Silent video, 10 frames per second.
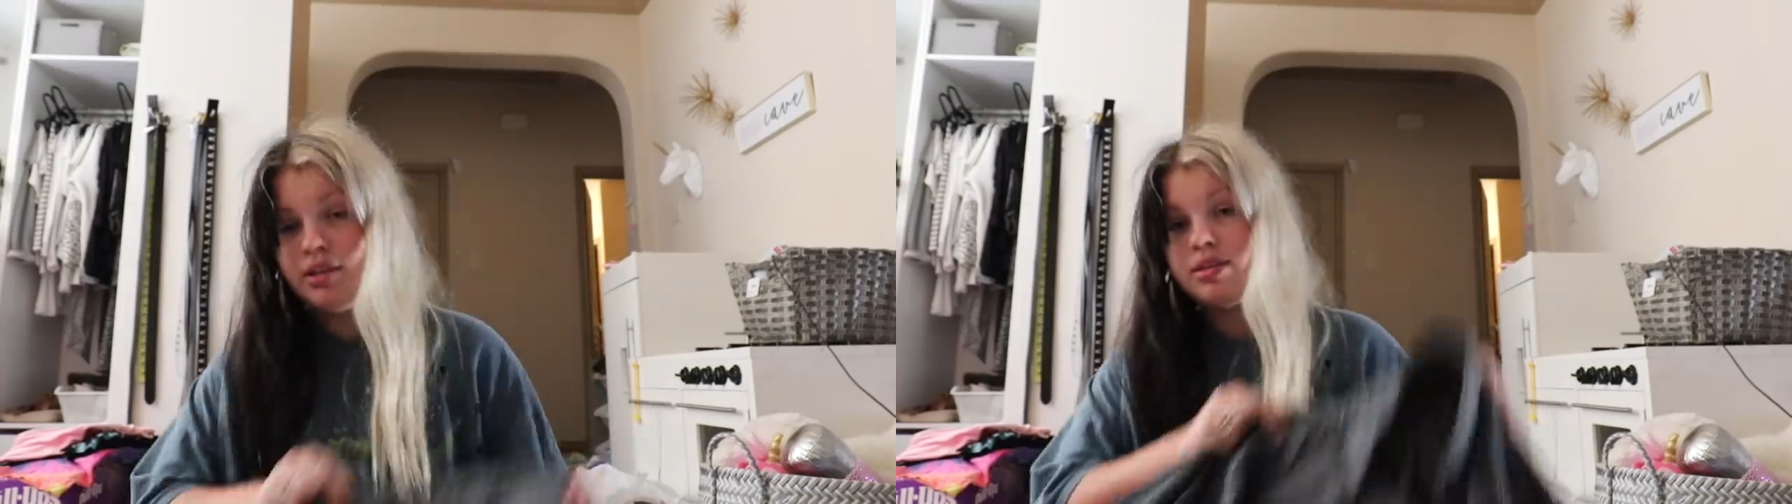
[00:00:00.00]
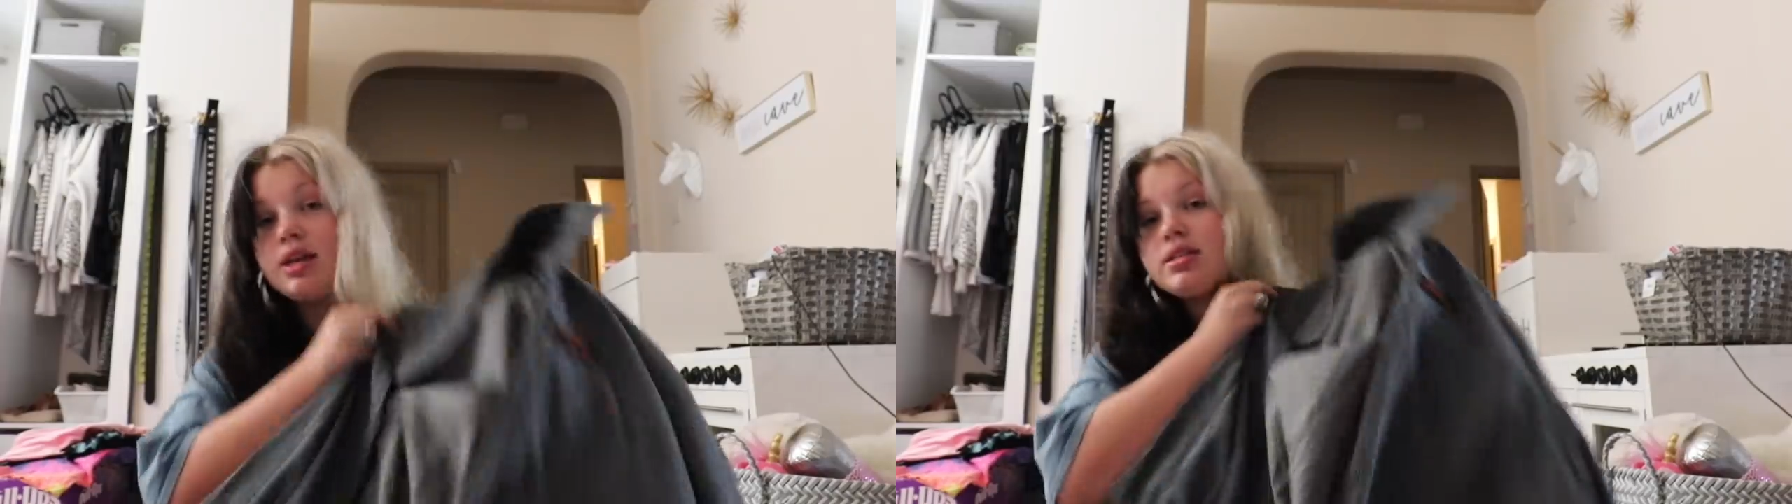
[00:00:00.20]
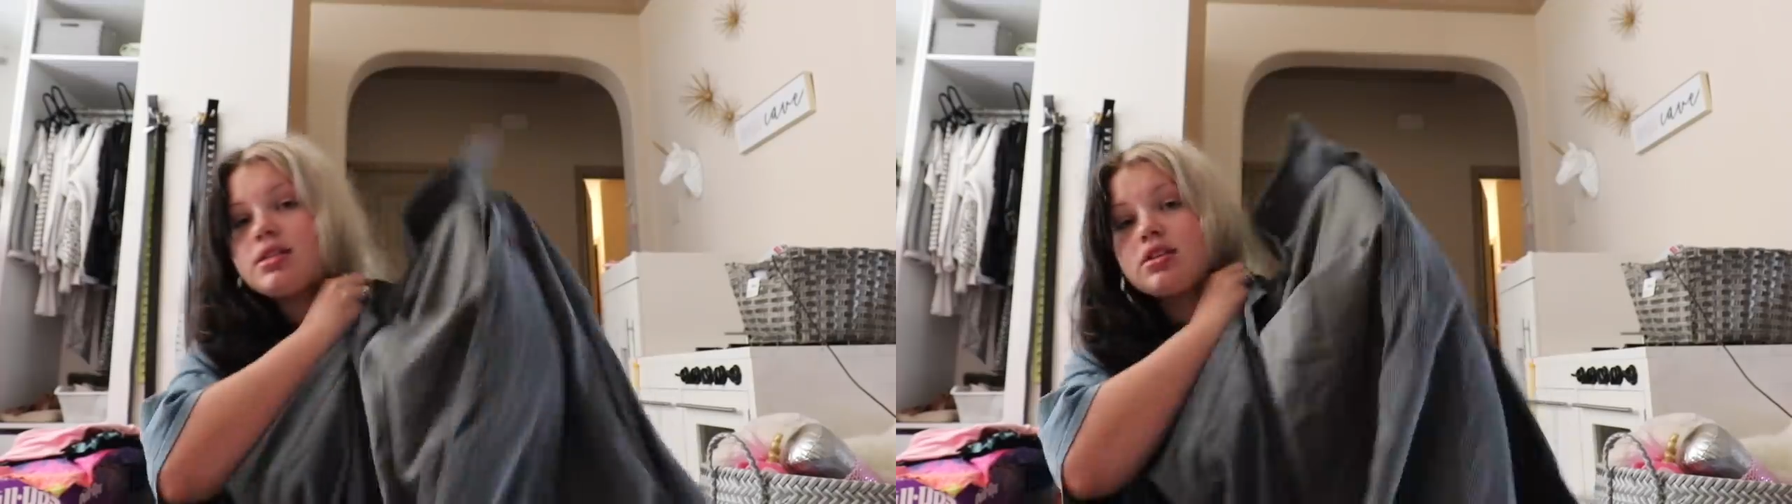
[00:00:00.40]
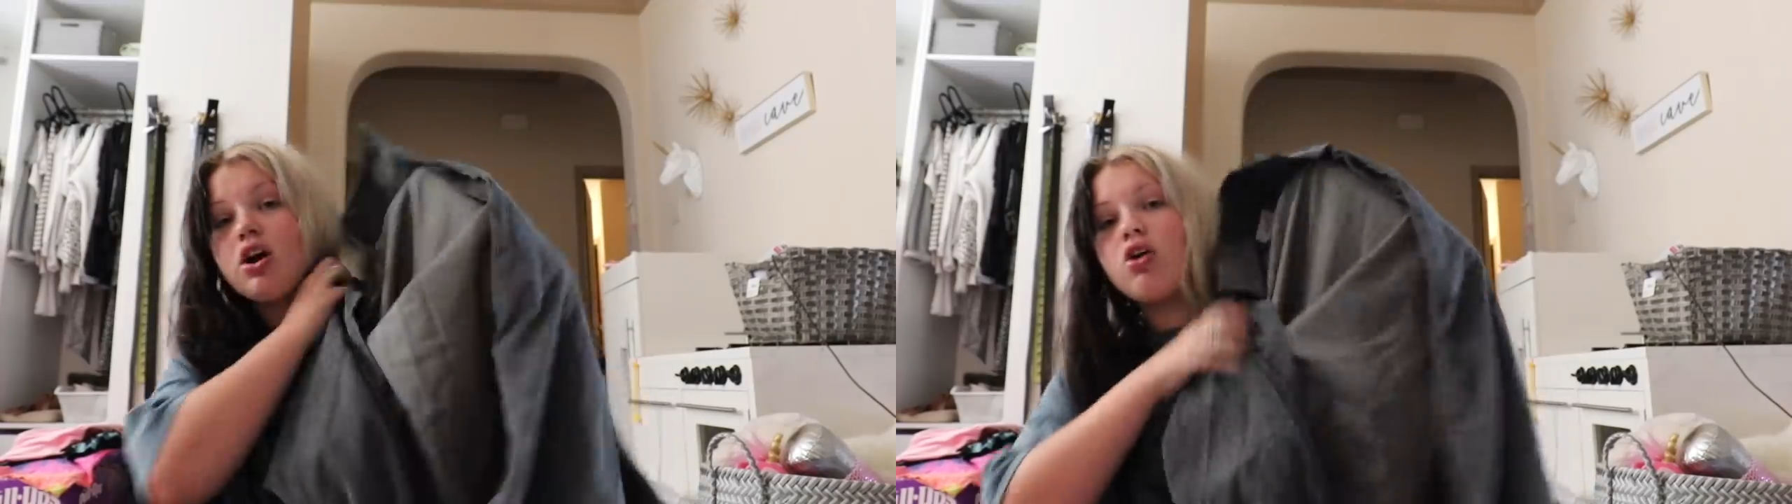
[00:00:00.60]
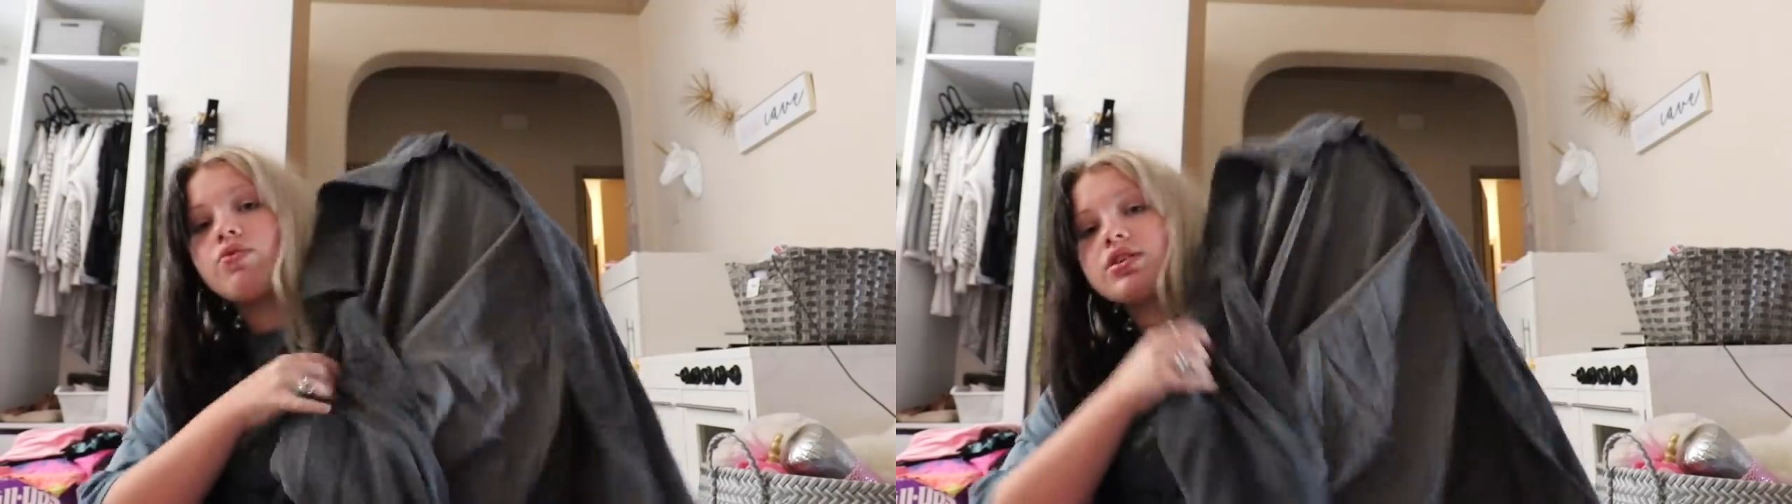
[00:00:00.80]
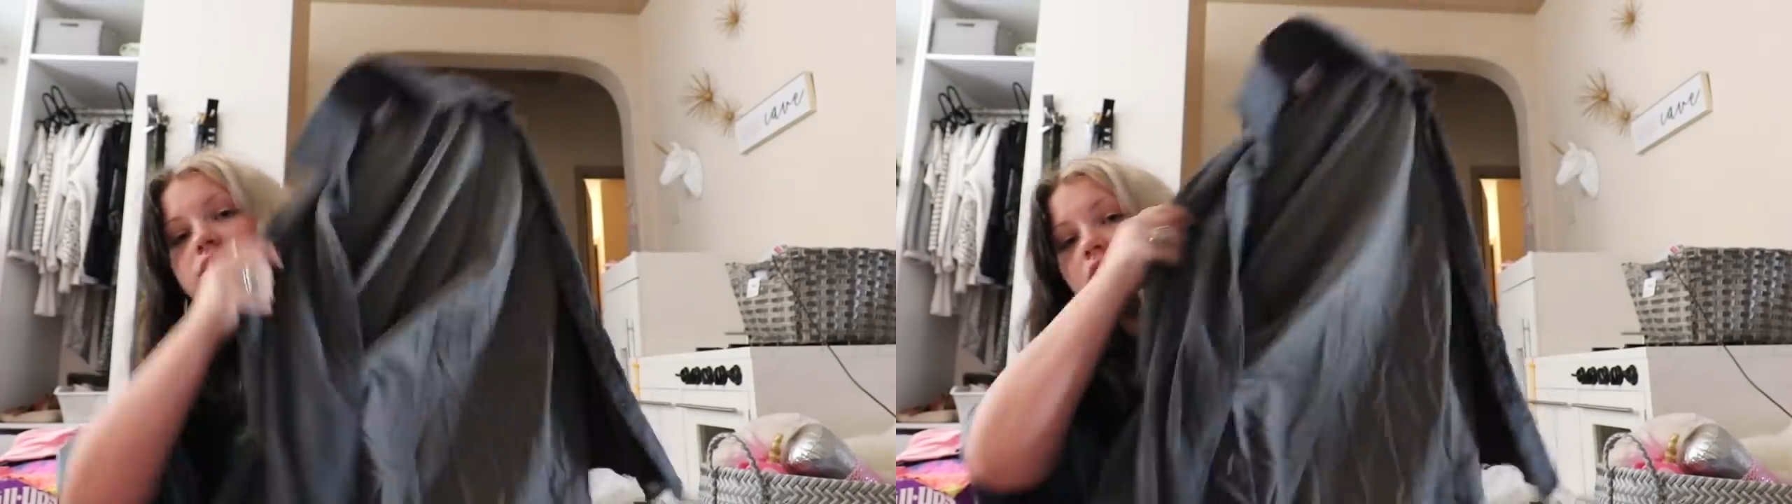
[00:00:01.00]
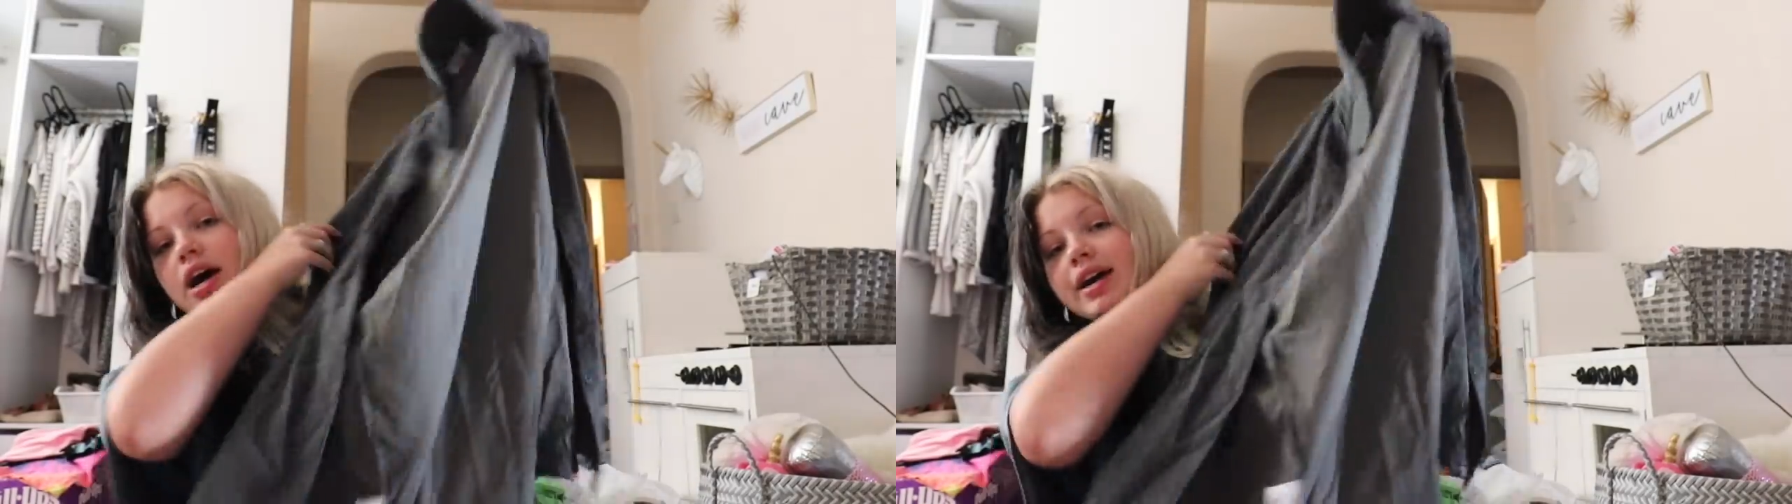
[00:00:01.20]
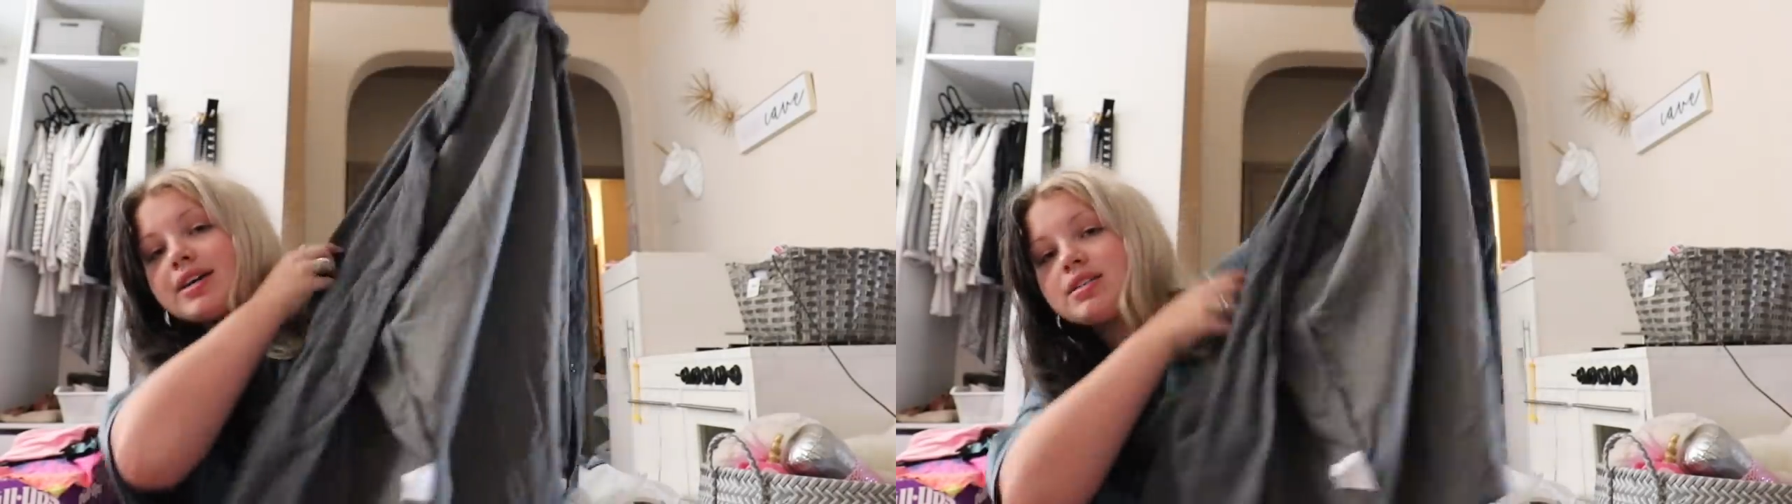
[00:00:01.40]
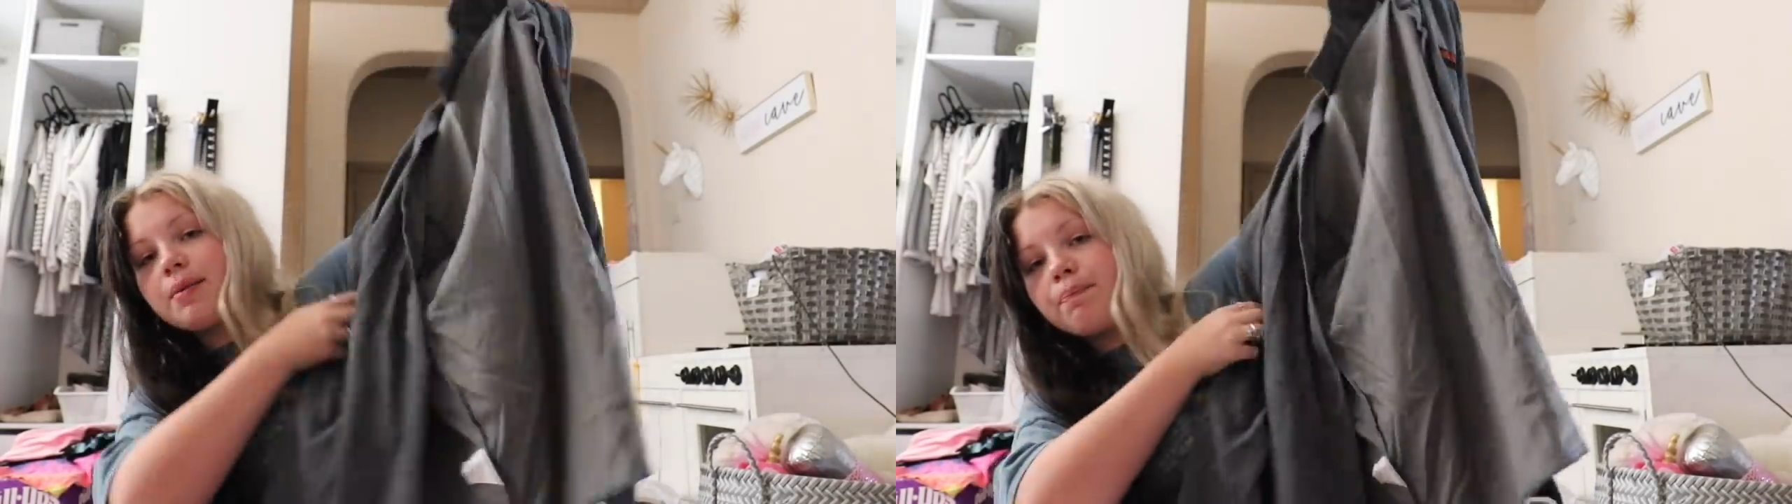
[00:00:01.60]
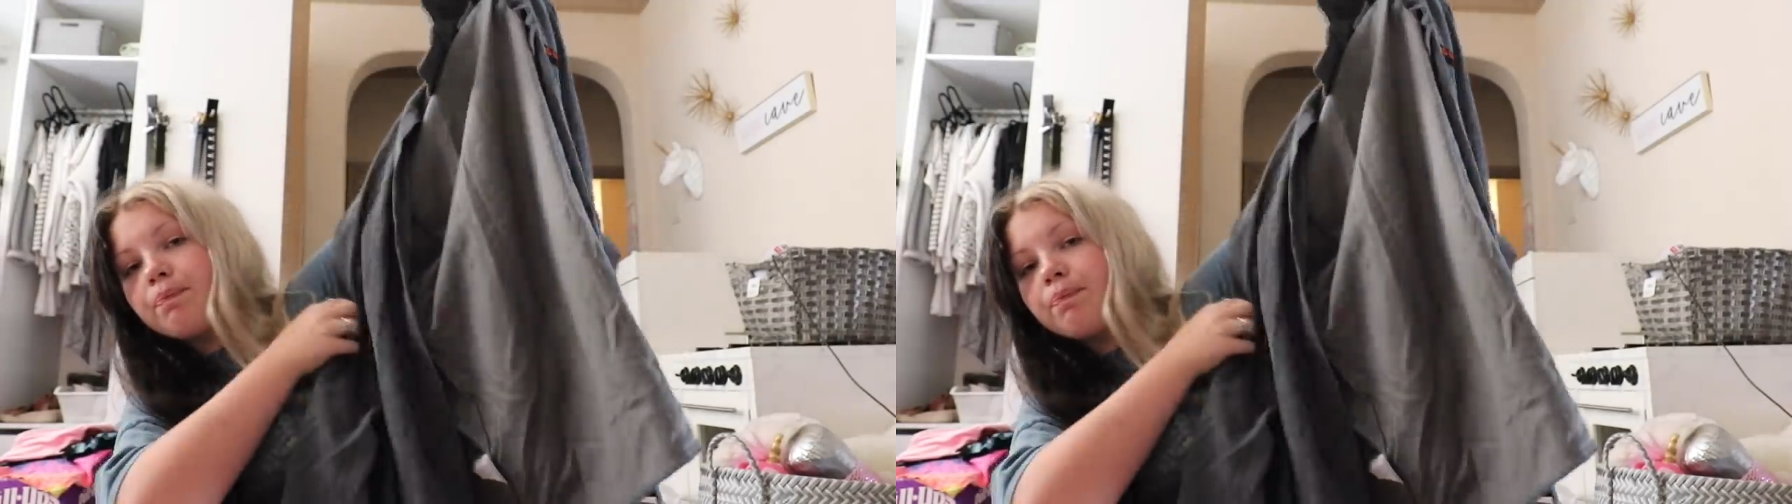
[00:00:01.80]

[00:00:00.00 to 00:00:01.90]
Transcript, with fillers: This is an oversized